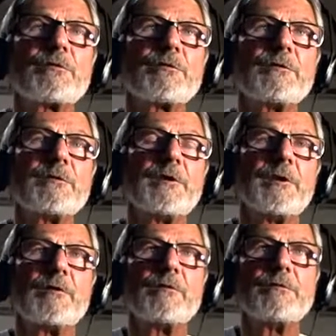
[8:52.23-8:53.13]
you know,
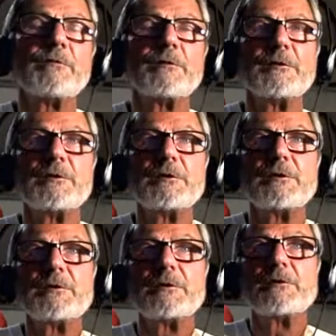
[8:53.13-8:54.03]

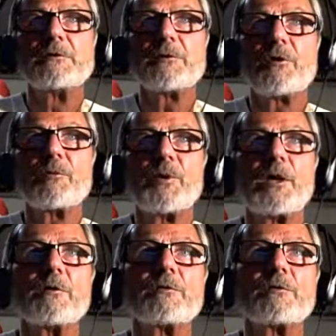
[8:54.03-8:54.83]
on Windows,